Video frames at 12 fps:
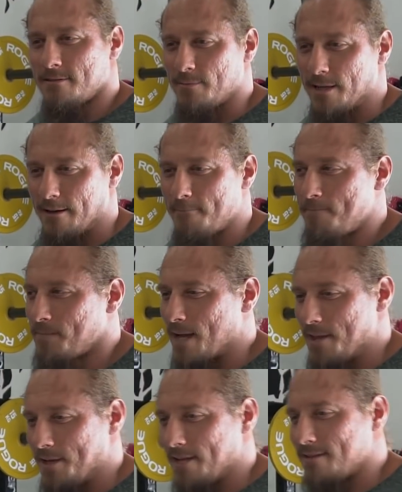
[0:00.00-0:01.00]
But
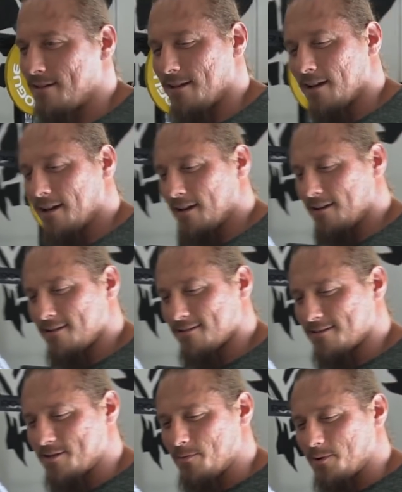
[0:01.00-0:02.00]
I think
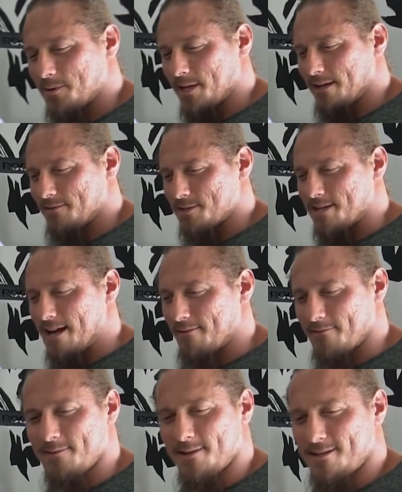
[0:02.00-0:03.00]
the simple thing of just kind
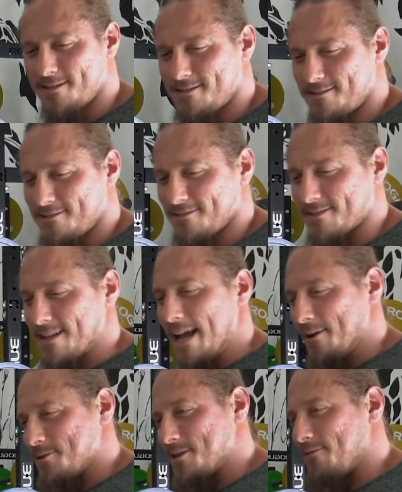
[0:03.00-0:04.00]
of
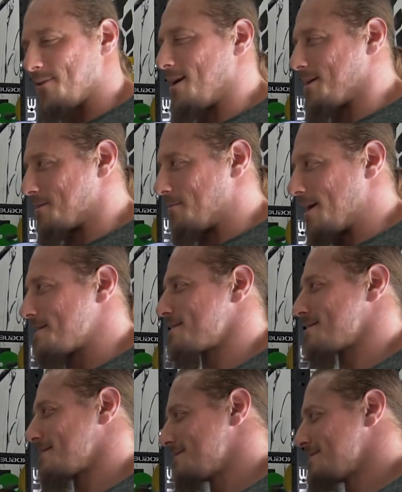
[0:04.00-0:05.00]
sliding yourself along the bench,
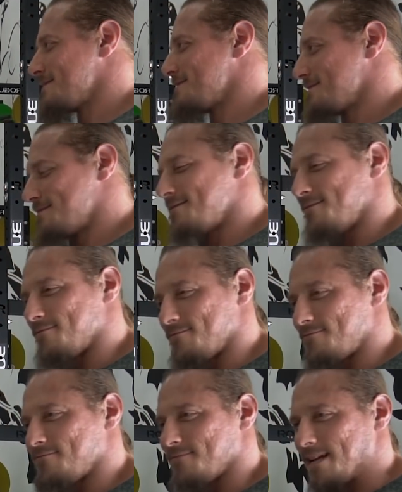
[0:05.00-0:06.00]

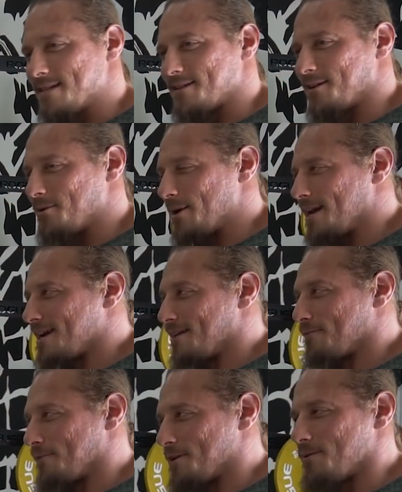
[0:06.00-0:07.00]
that's a good way to
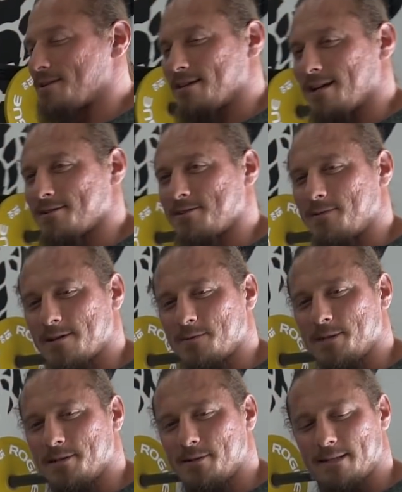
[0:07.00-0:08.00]
kind of feel what the legs are supposed
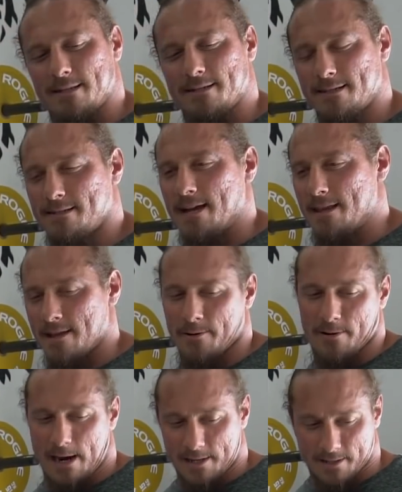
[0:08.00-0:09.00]
to be doing. And then
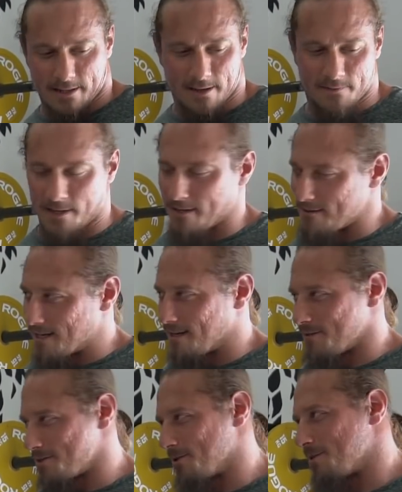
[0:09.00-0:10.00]
when you're actually lifting,
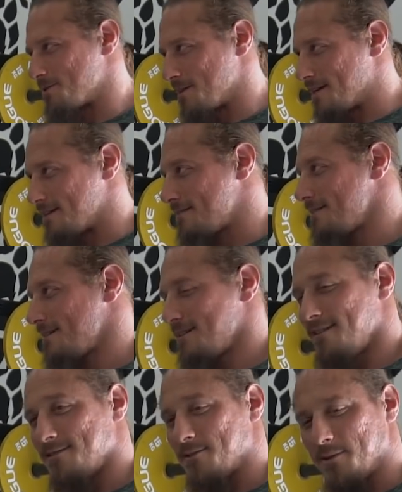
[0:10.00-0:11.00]
digging the shoulders in.
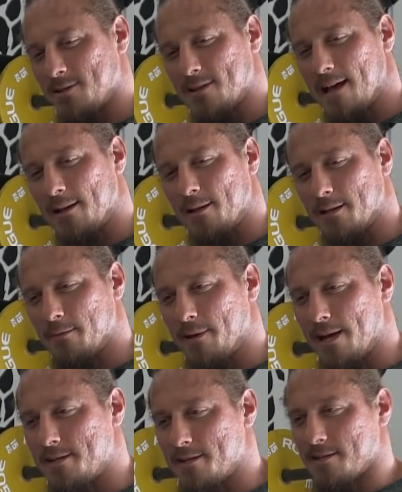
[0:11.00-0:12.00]
So when you slide along the
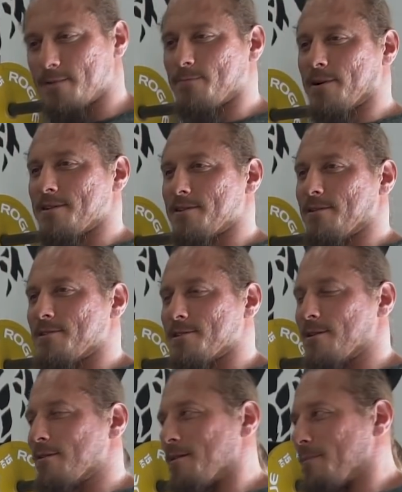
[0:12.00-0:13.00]
bench, it just pushes your
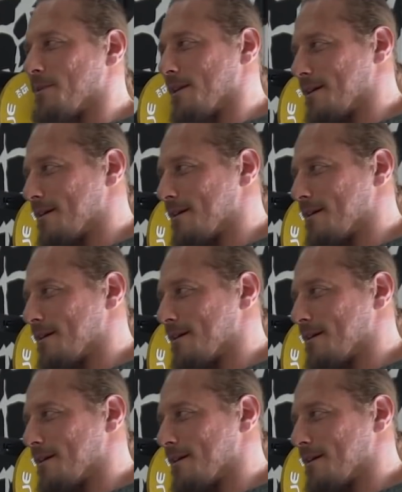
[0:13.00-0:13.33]
sternum up in the